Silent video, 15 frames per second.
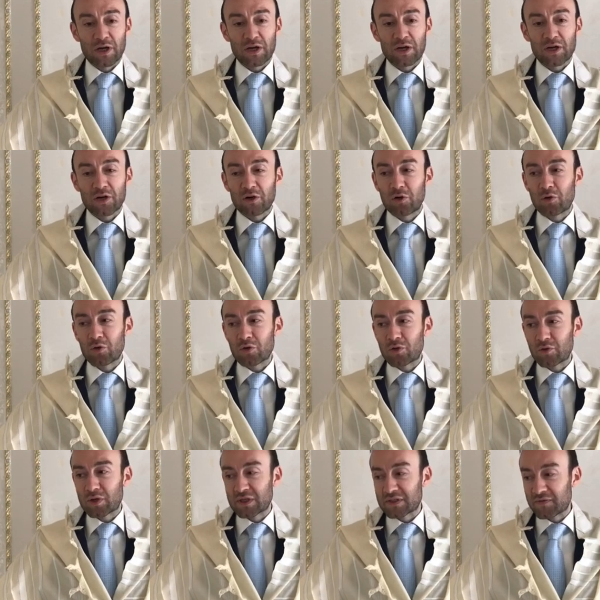are going
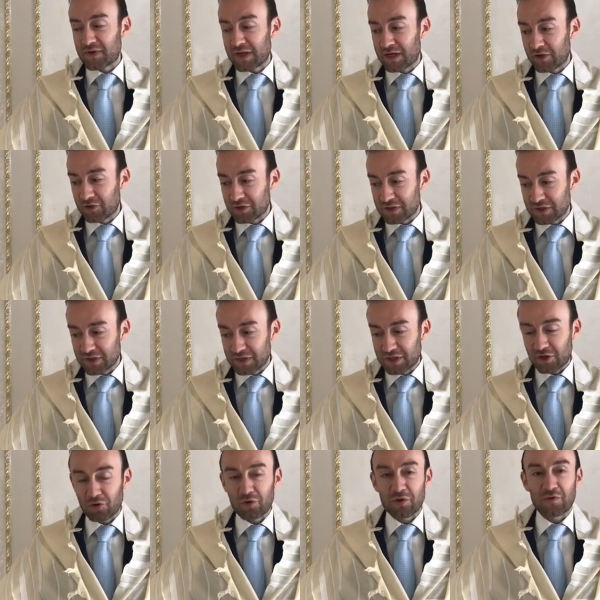through this virus,
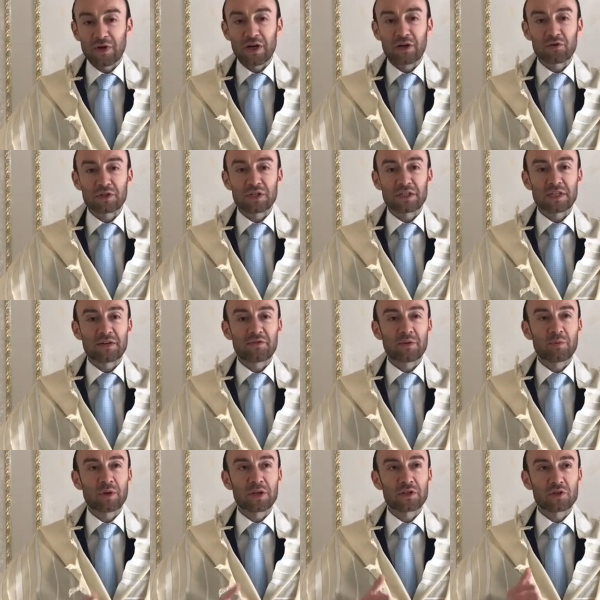coronavirus, that
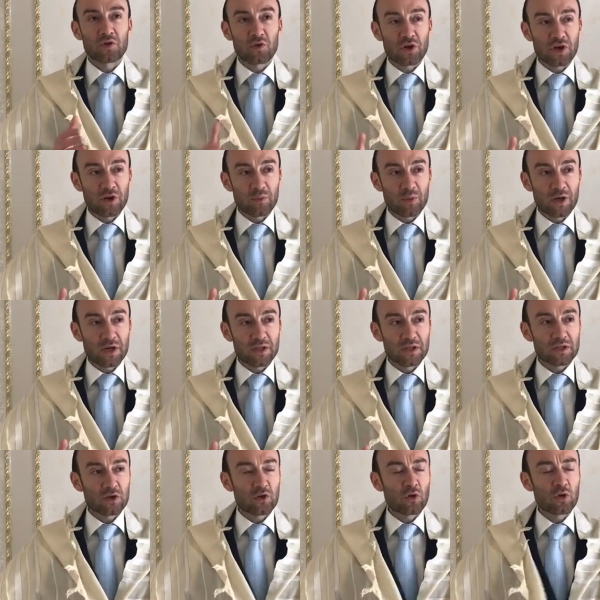everybody's talking about.
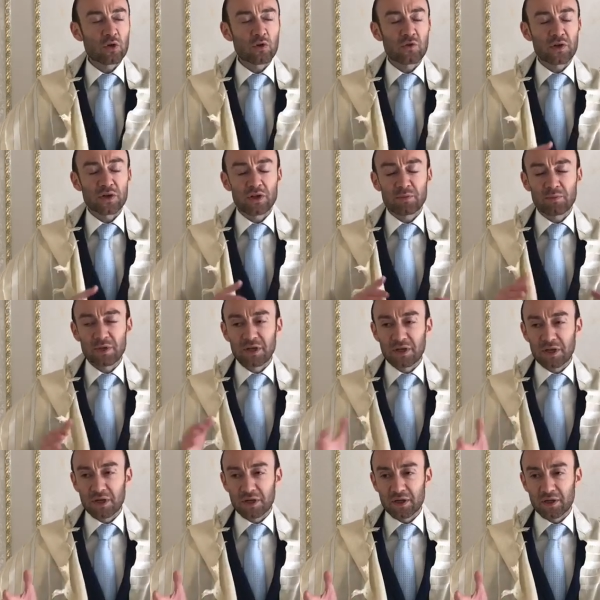It's all over on the
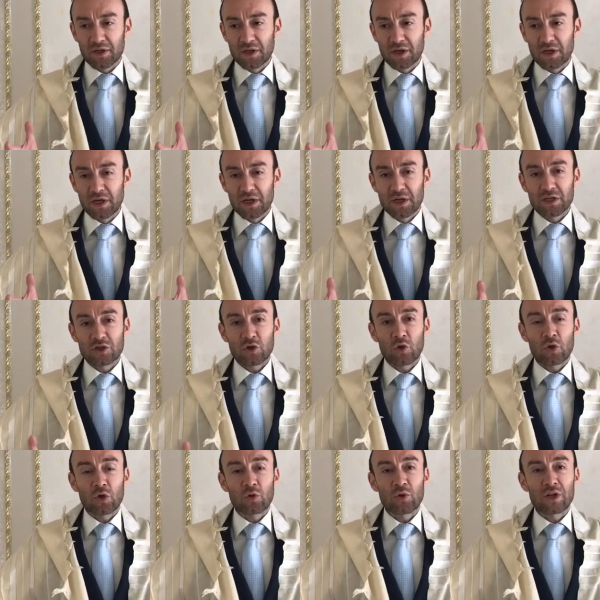media, it's
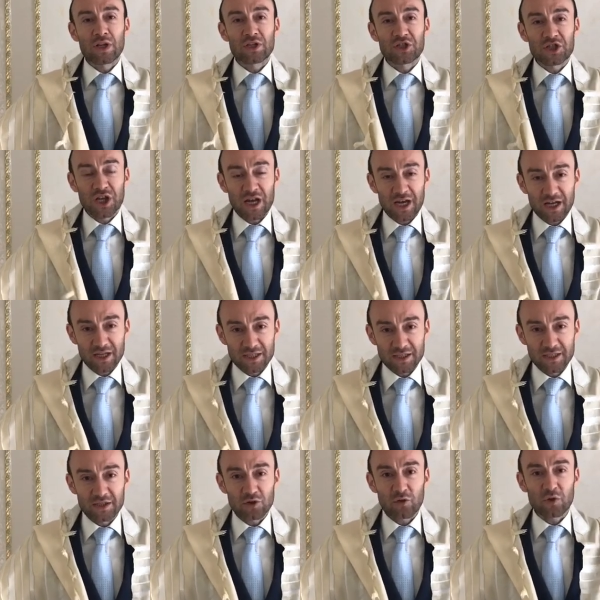all over on chats,
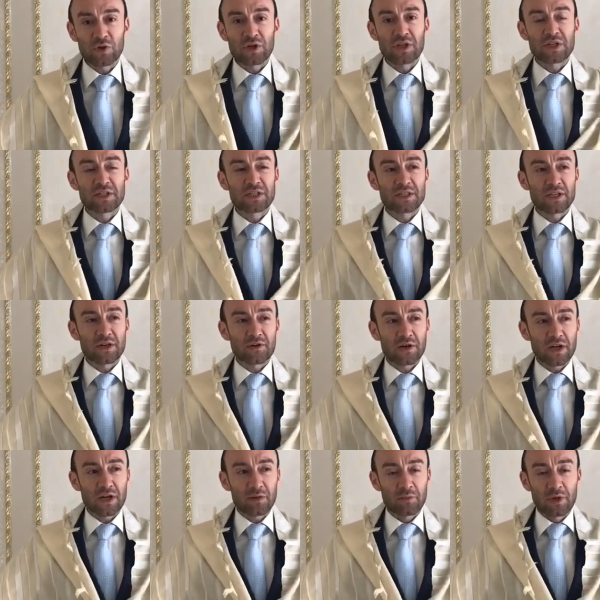it's all over
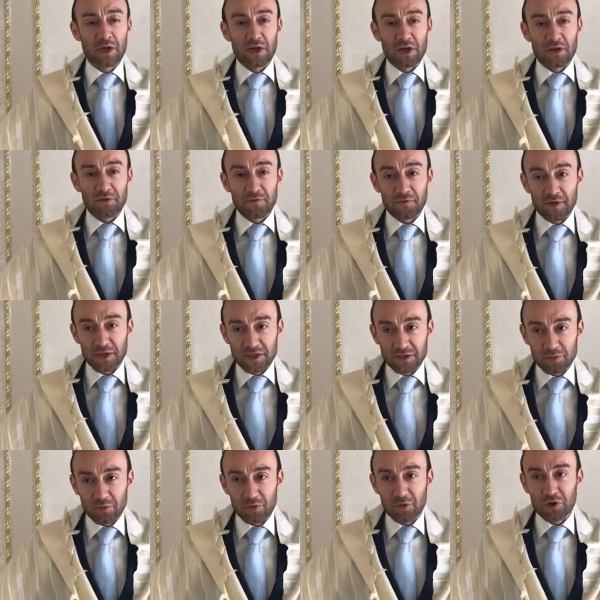Instagram and
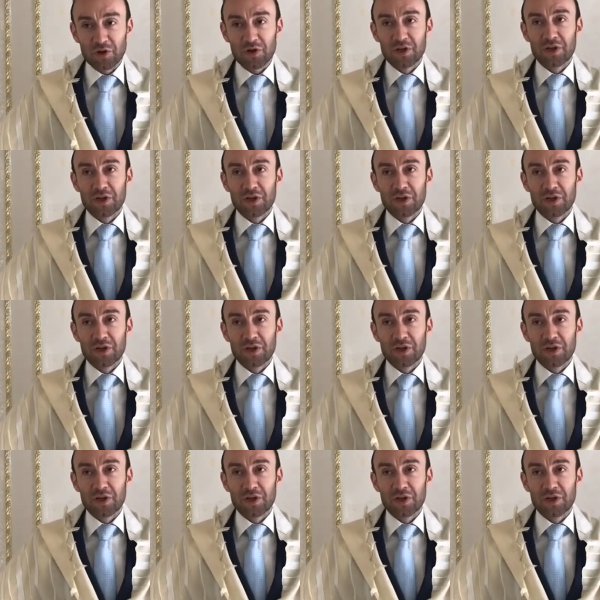Facebook.